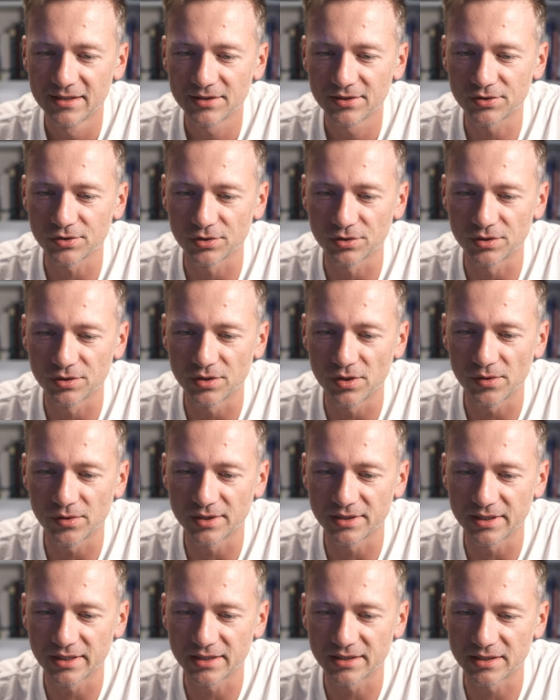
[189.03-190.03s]
so you
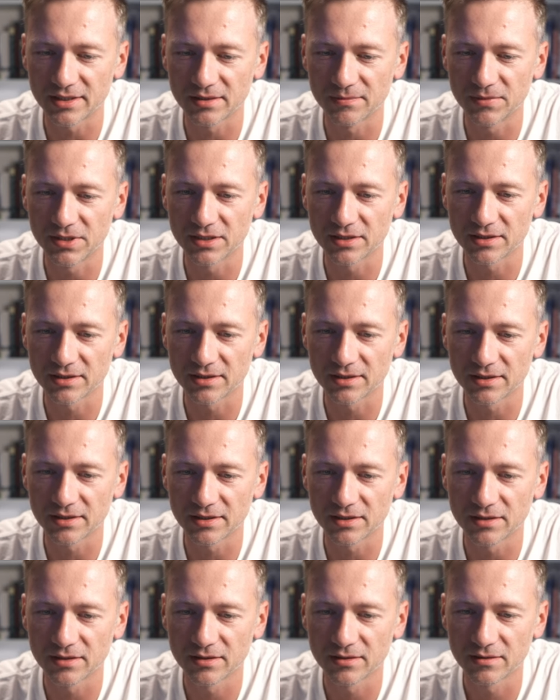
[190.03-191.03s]
know it, it
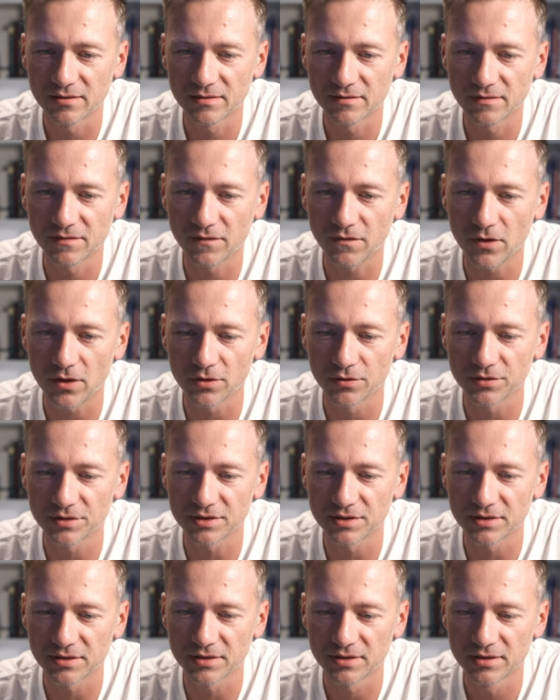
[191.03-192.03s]
immediately
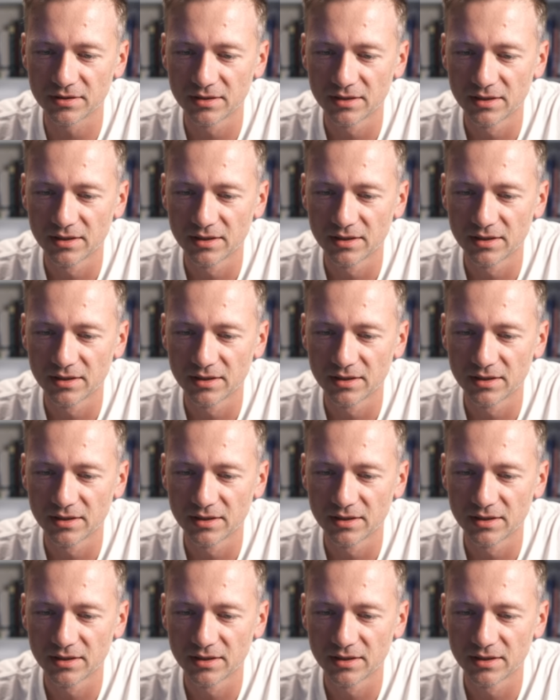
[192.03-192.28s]
follows the.